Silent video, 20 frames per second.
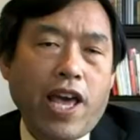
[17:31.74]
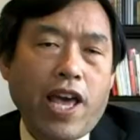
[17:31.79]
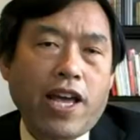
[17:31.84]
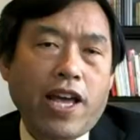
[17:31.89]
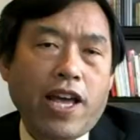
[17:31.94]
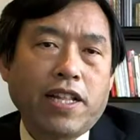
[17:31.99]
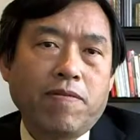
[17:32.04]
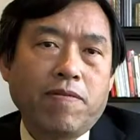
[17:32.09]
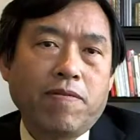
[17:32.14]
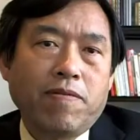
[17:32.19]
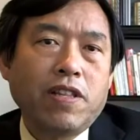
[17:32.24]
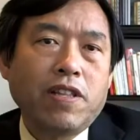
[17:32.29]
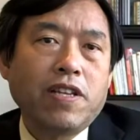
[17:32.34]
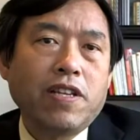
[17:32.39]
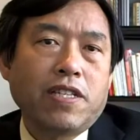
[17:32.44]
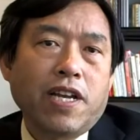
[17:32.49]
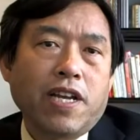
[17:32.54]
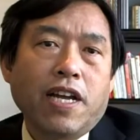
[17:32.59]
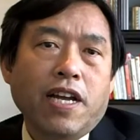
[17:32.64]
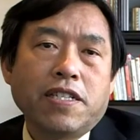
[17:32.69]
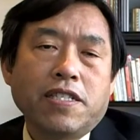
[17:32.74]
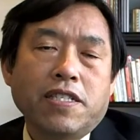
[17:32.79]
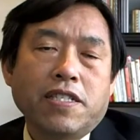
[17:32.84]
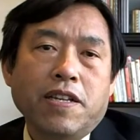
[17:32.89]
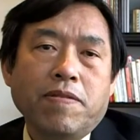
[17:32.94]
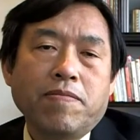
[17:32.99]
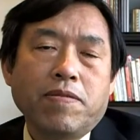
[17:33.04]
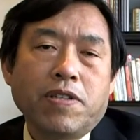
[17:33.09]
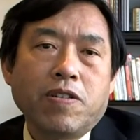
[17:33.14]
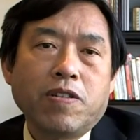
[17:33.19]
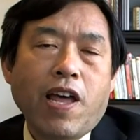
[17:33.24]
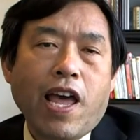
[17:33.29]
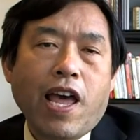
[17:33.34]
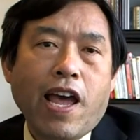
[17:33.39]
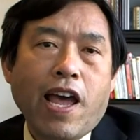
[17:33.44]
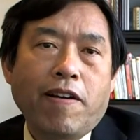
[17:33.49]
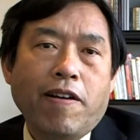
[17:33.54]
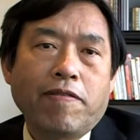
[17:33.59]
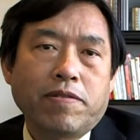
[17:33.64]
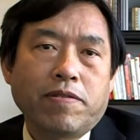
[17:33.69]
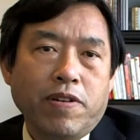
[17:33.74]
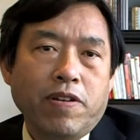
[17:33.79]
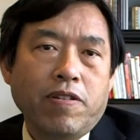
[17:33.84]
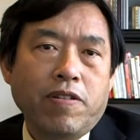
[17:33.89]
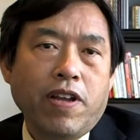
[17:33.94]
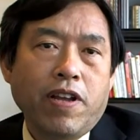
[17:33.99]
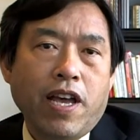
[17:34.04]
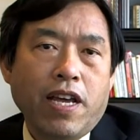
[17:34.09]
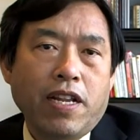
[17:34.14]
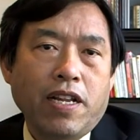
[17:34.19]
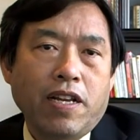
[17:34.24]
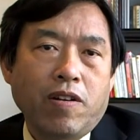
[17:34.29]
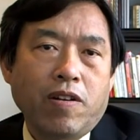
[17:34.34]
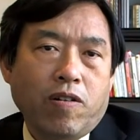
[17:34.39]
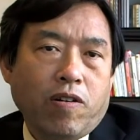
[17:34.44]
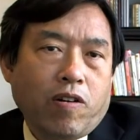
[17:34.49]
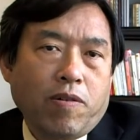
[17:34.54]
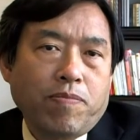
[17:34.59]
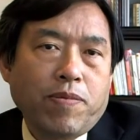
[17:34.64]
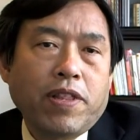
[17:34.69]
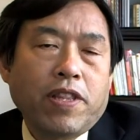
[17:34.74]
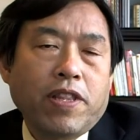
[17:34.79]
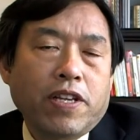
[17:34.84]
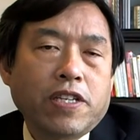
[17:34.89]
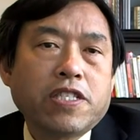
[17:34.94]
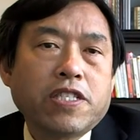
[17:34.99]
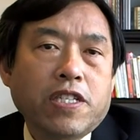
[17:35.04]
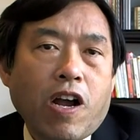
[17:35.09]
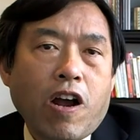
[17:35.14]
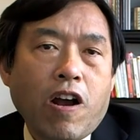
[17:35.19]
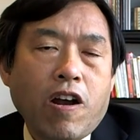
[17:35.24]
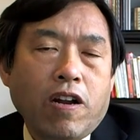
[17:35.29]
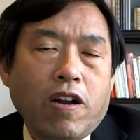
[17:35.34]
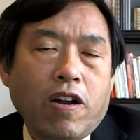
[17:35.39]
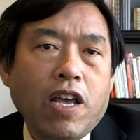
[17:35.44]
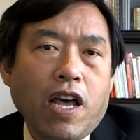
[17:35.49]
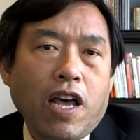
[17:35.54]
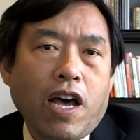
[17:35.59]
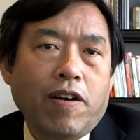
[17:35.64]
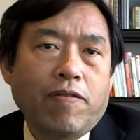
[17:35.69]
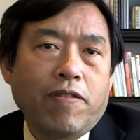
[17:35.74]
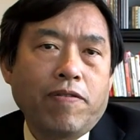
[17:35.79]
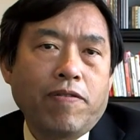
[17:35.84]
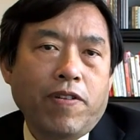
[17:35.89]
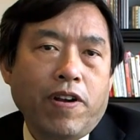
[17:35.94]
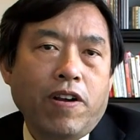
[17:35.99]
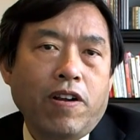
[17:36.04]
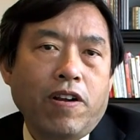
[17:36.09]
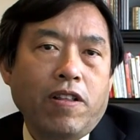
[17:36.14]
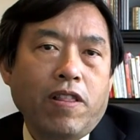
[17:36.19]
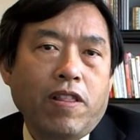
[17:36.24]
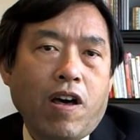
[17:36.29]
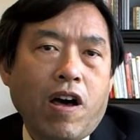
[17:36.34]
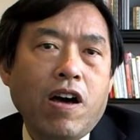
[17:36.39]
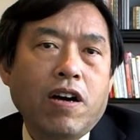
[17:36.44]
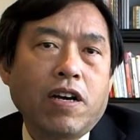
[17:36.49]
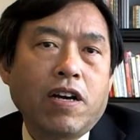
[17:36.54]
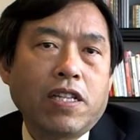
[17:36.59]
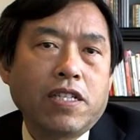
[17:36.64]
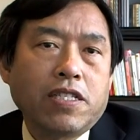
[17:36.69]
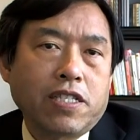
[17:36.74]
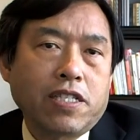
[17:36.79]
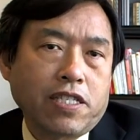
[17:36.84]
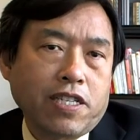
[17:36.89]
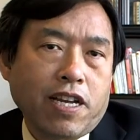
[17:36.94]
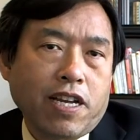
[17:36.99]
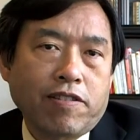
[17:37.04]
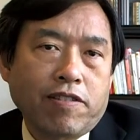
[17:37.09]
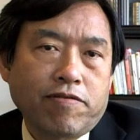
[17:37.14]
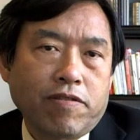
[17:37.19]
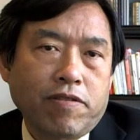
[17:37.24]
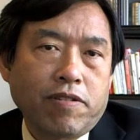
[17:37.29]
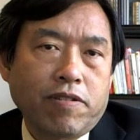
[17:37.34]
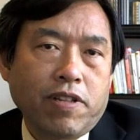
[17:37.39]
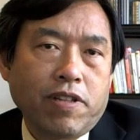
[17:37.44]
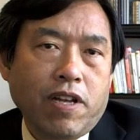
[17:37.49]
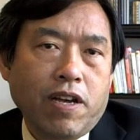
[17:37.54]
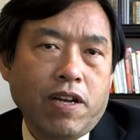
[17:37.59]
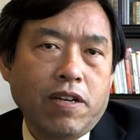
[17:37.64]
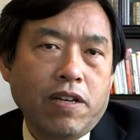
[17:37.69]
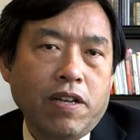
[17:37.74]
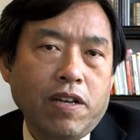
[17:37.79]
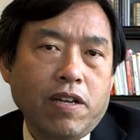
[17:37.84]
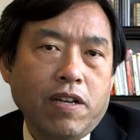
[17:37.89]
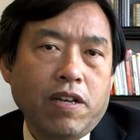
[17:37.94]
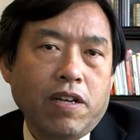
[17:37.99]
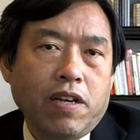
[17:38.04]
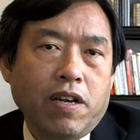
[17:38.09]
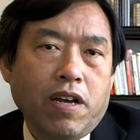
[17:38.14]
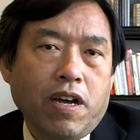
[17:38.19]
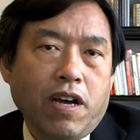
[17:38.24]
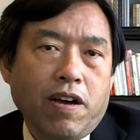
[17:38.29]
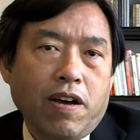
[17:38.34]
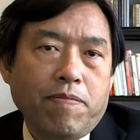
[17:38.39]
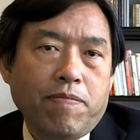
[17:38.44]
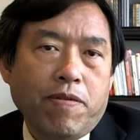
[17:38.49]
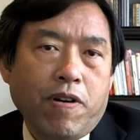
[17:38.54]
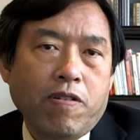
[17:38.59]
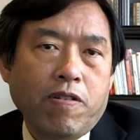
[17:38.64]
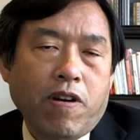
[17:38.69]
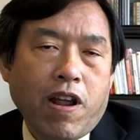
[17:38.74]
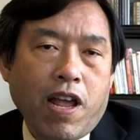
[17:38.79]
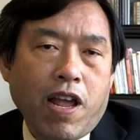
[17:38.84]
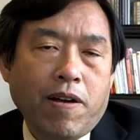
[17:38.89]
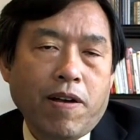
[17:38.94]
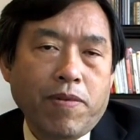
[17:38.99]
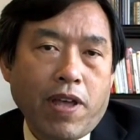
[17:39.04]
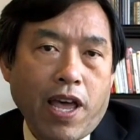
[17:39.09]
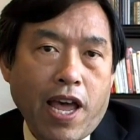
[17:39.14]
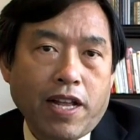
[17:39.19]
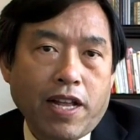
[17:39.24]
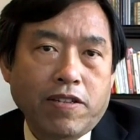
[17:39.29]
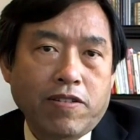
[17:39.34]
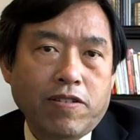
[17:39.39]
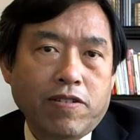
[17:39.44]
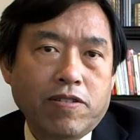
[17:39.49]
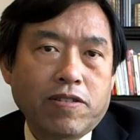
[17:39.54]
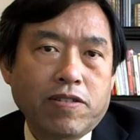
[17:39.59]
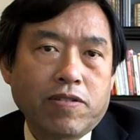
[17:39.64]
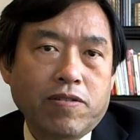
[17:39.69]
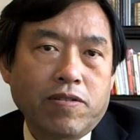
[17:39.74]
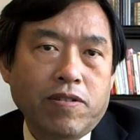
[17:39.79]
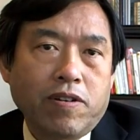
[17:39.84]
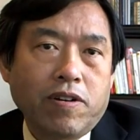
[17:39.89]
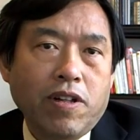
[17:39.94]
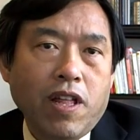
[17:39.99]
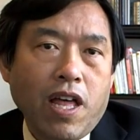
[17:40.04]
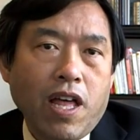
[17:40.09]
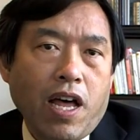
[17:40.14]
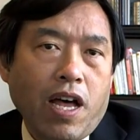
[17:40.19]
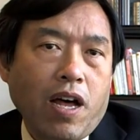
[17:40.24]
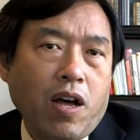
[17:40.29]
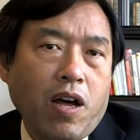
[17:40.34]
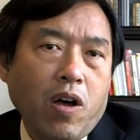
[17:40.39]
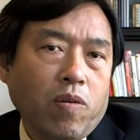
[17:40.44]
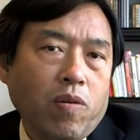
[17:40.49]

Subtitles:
Well, that team really does seem to have spearheaded or been the start of a very long and successful program at your school.